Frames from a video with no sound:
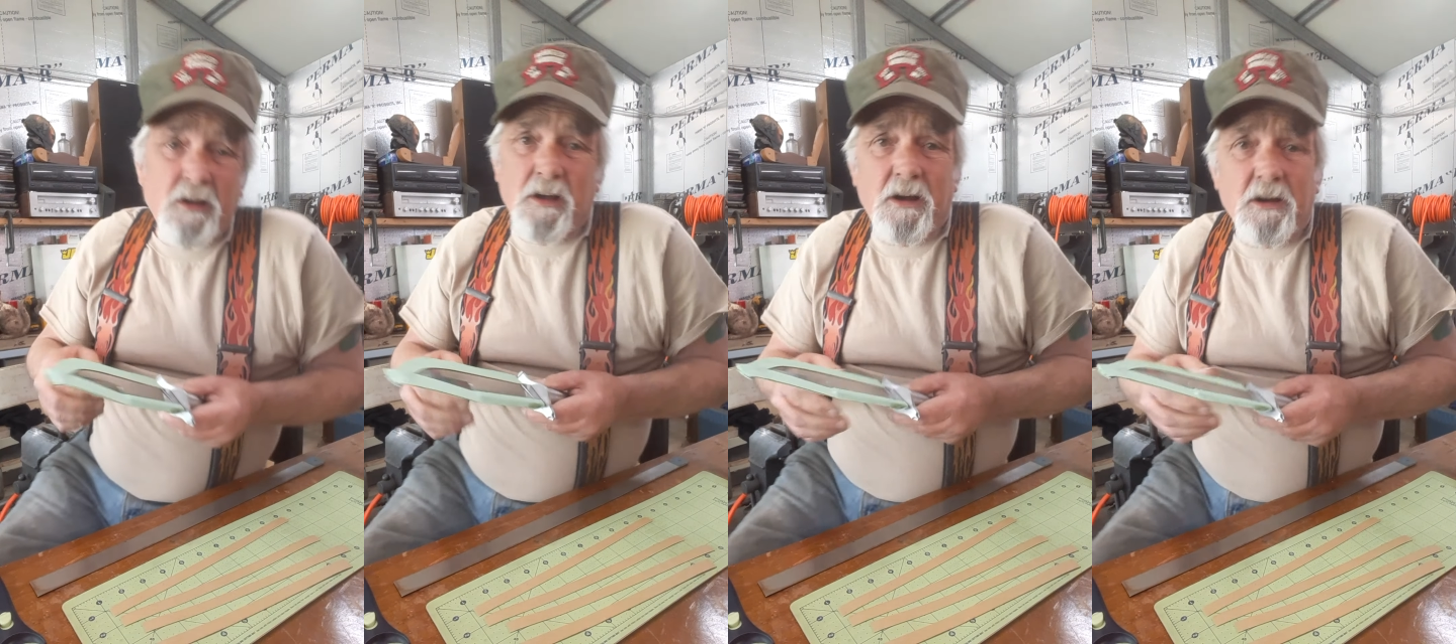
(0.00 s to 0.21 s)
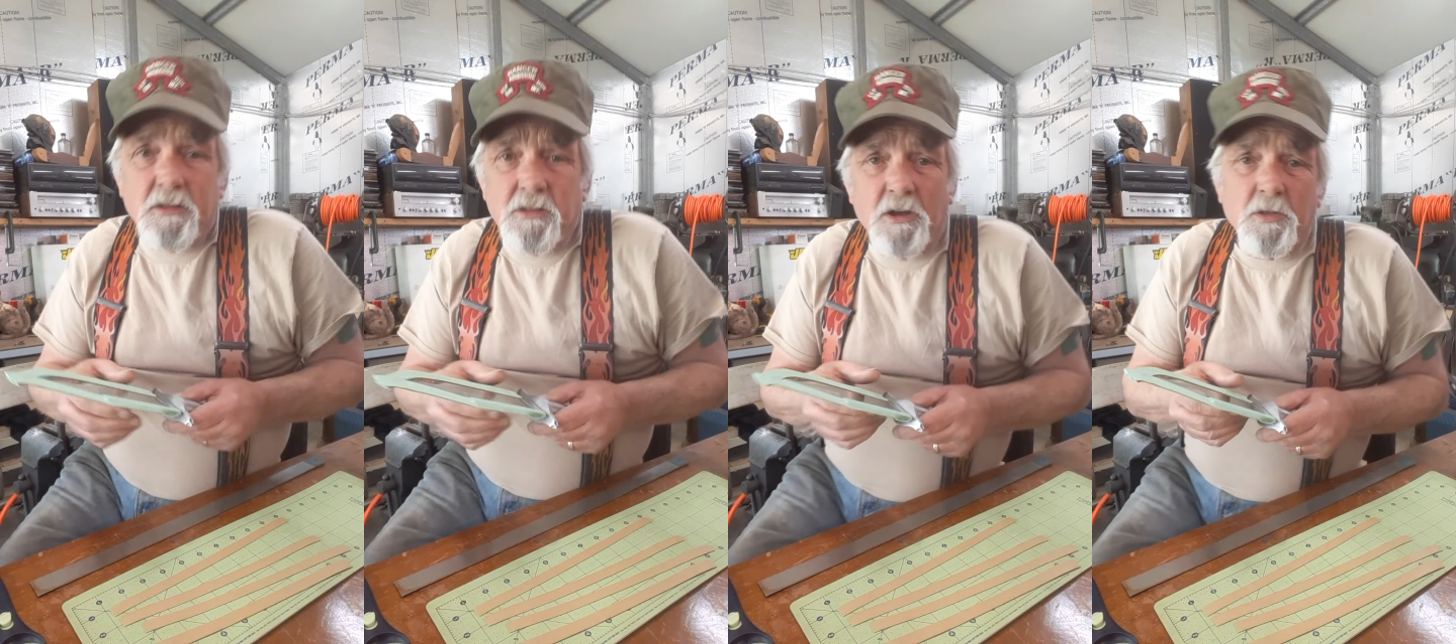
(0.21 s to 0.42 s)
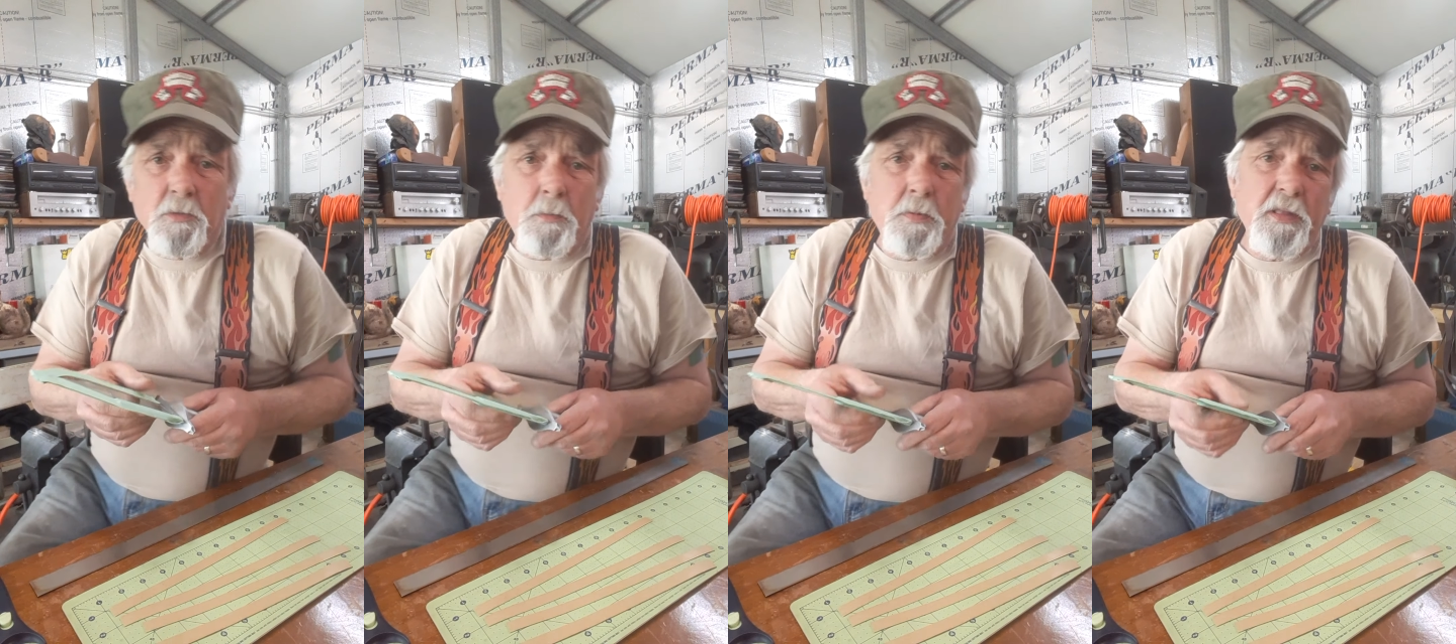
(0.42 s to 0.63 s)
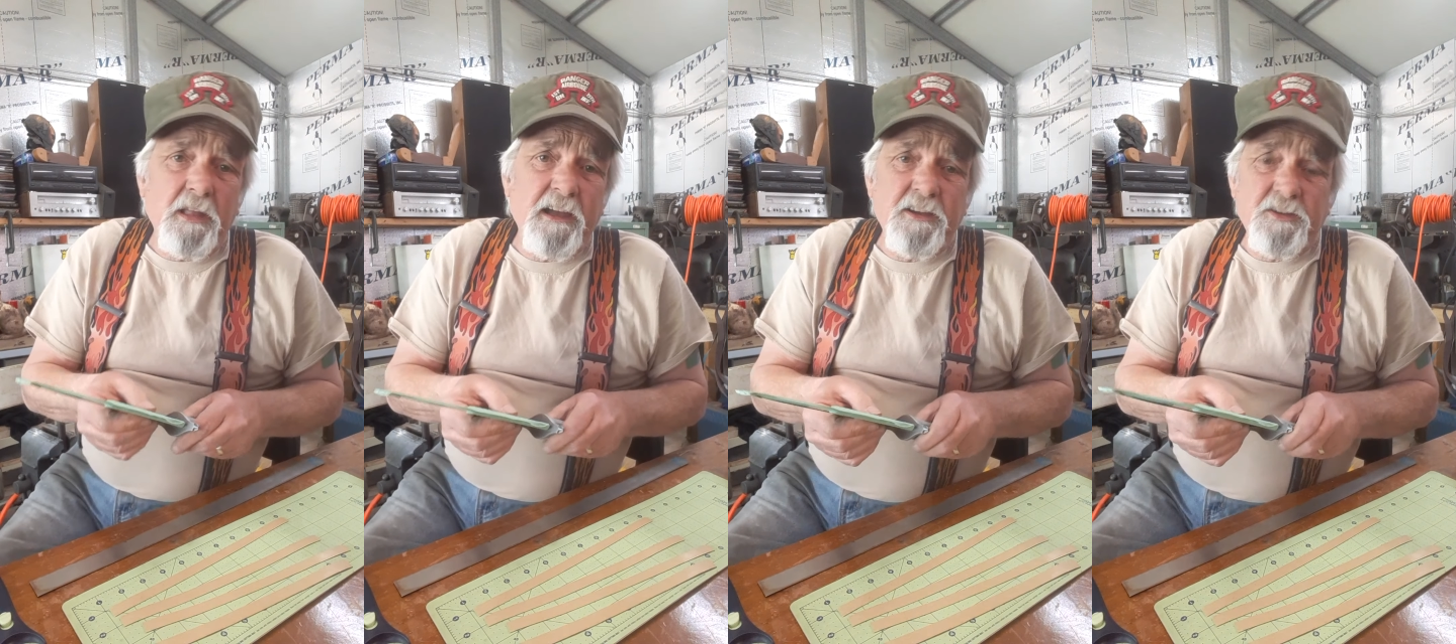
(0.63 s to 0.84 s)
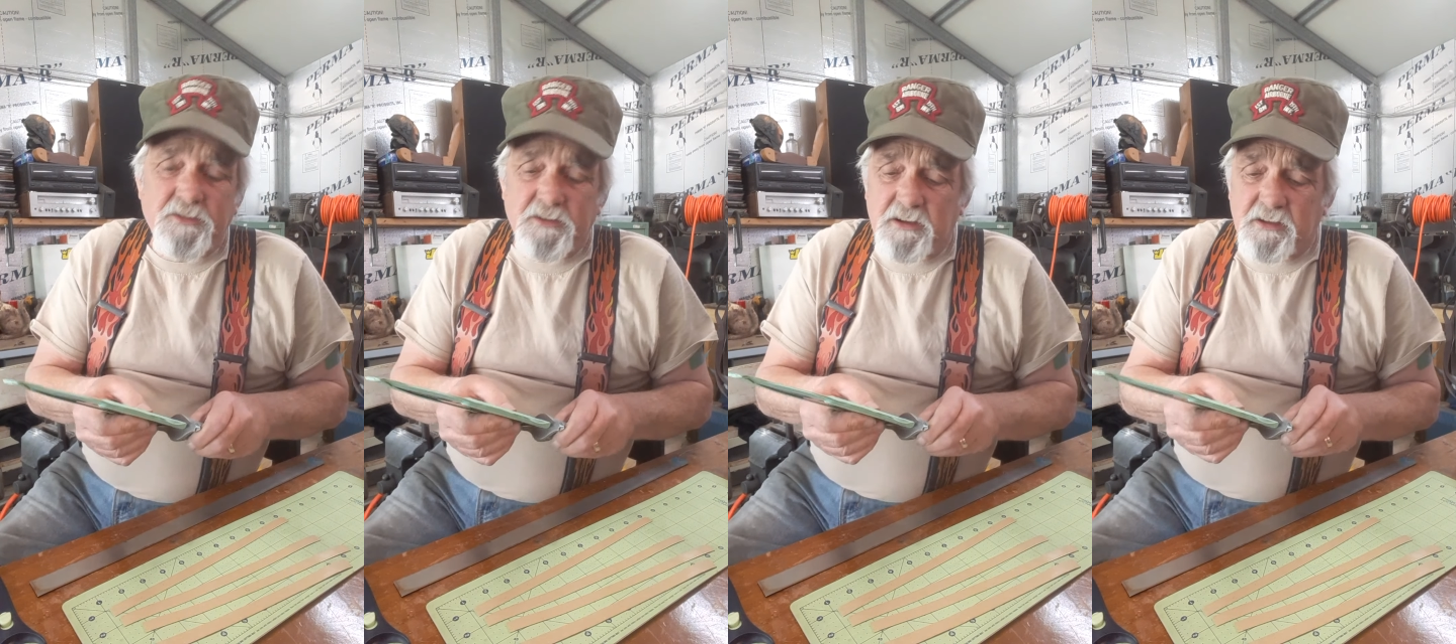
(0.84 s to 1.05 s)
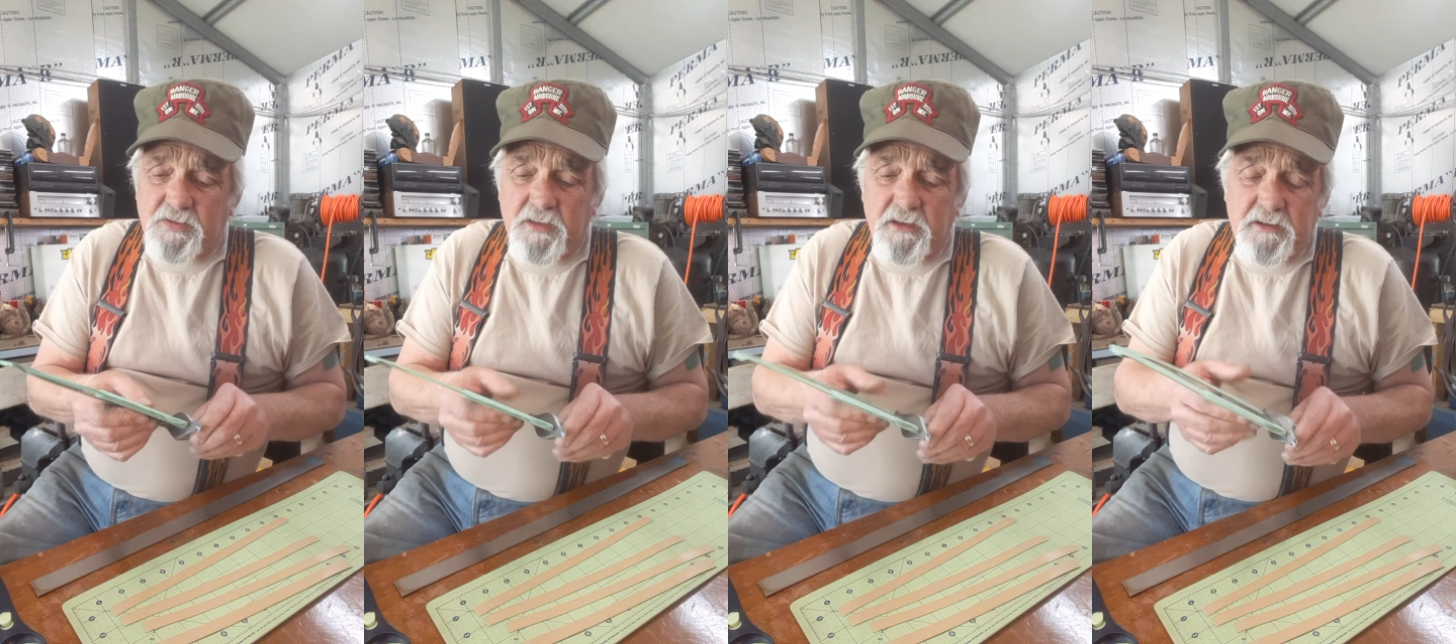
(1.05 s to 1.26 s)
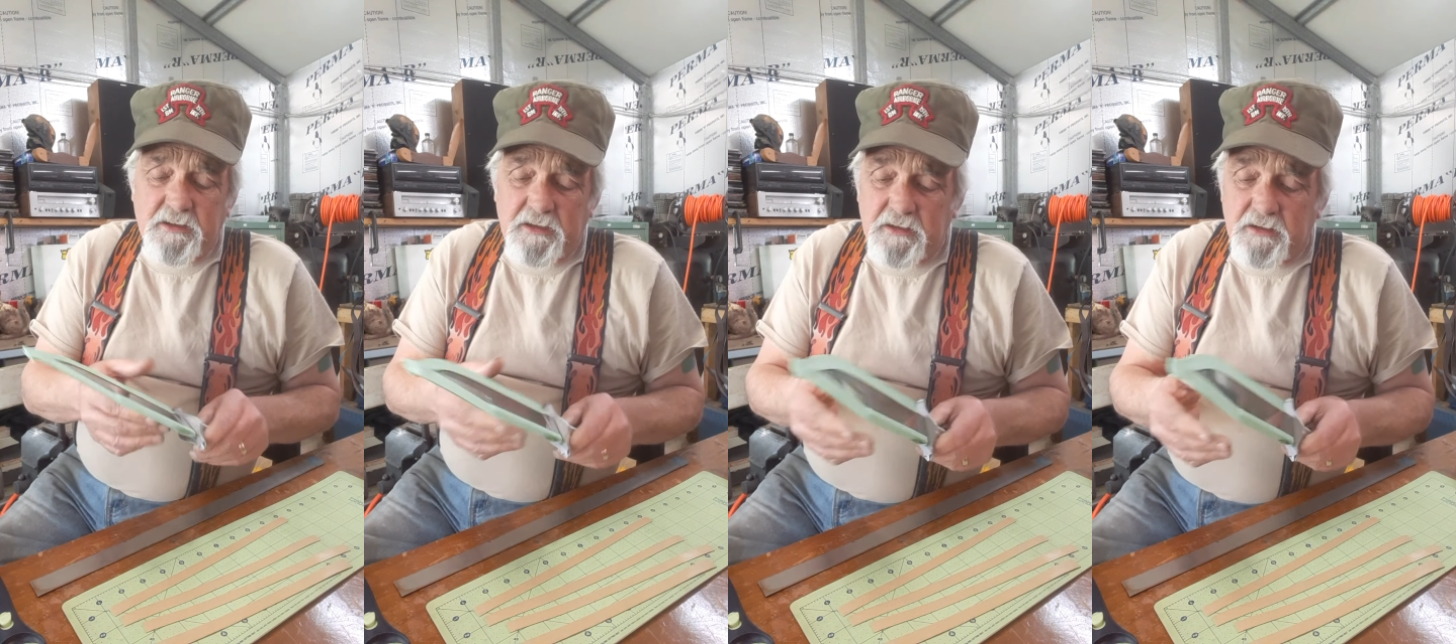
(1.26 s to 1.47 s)
a little plastic
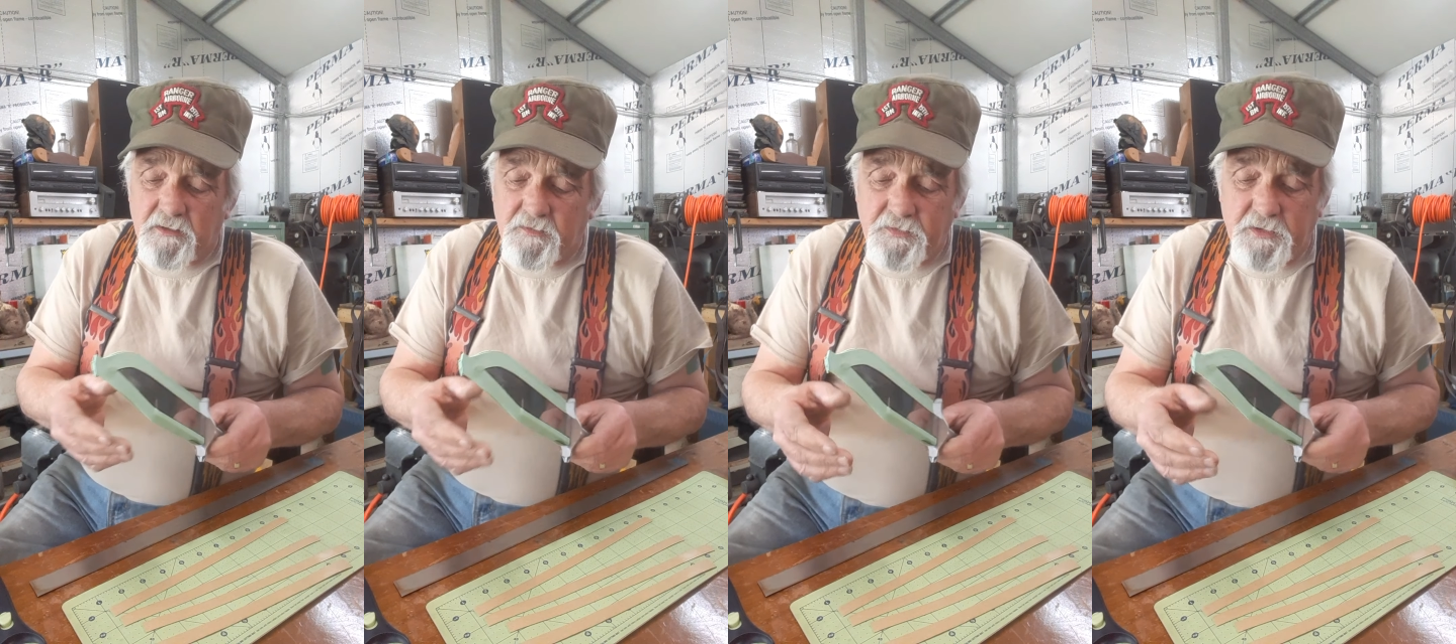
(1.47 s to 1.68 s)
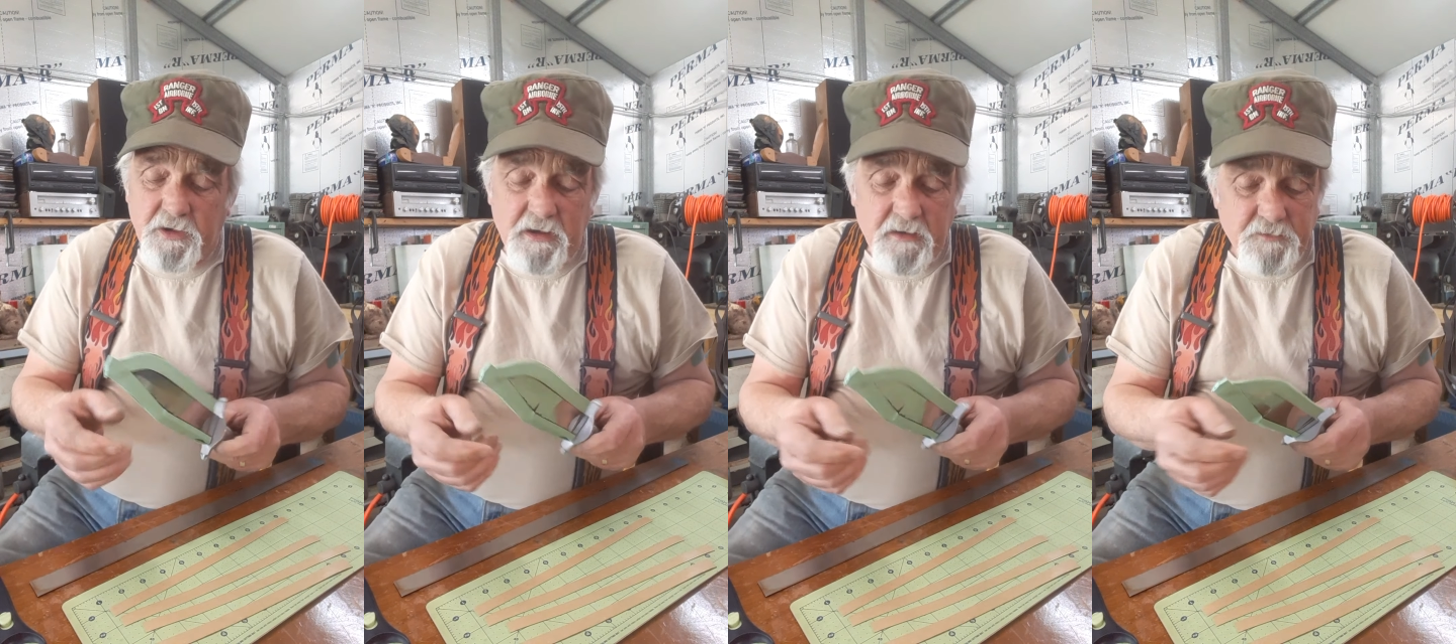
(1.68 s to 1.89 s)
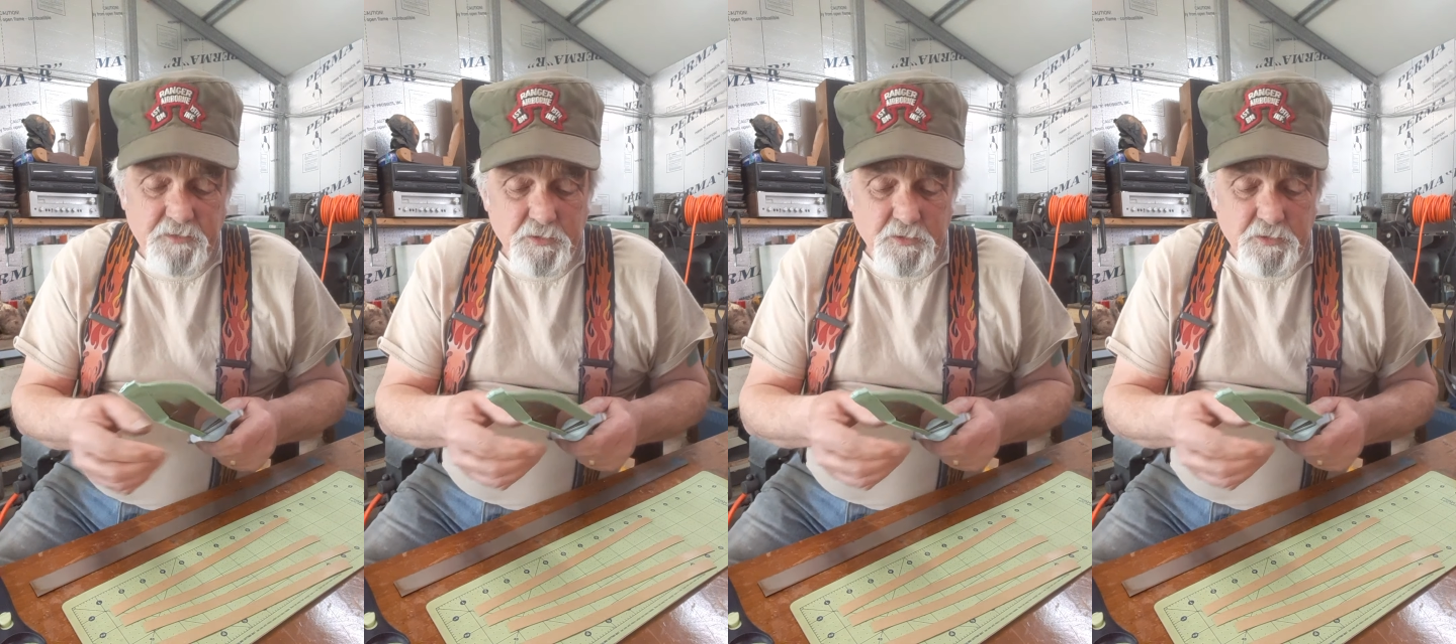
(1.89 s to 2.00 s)
thingy if you have